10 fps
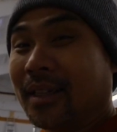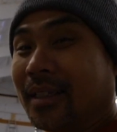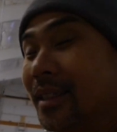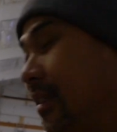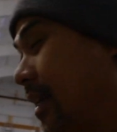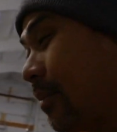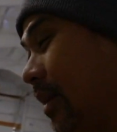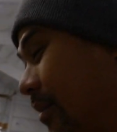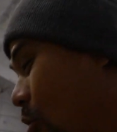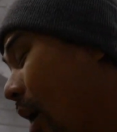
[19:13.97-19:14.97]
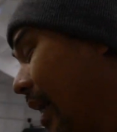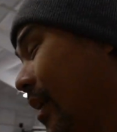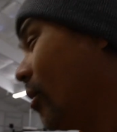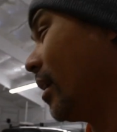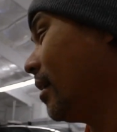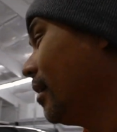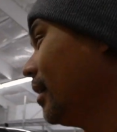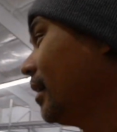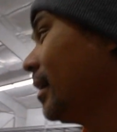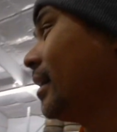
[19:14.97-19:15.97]
That's I've been wanting one.
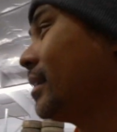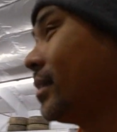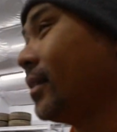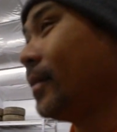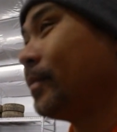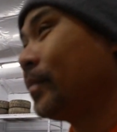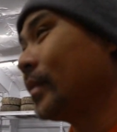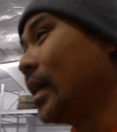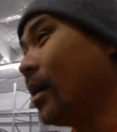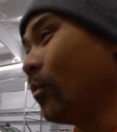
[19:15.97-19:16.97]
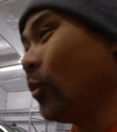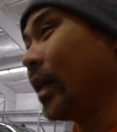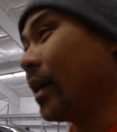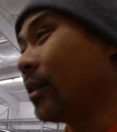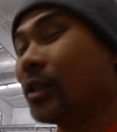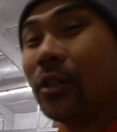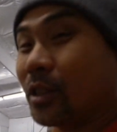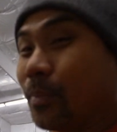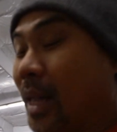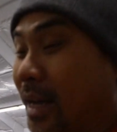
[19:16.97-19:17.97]
And so um, we got our salt
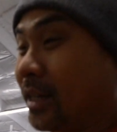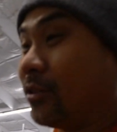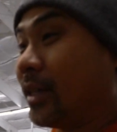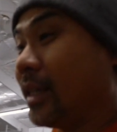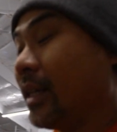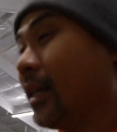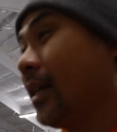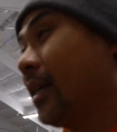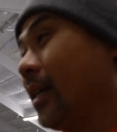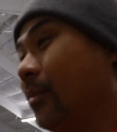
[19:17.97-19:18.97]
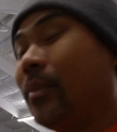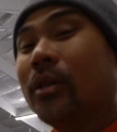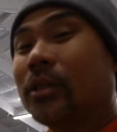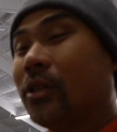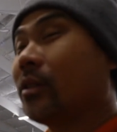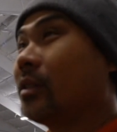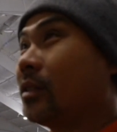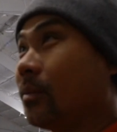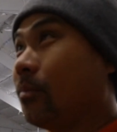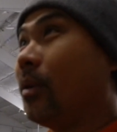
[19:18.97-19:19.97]
supplier ready, bulk salt
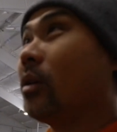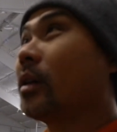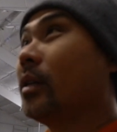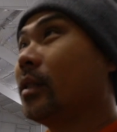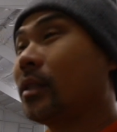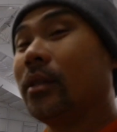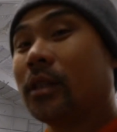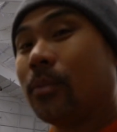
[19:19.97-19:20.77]
bulk salt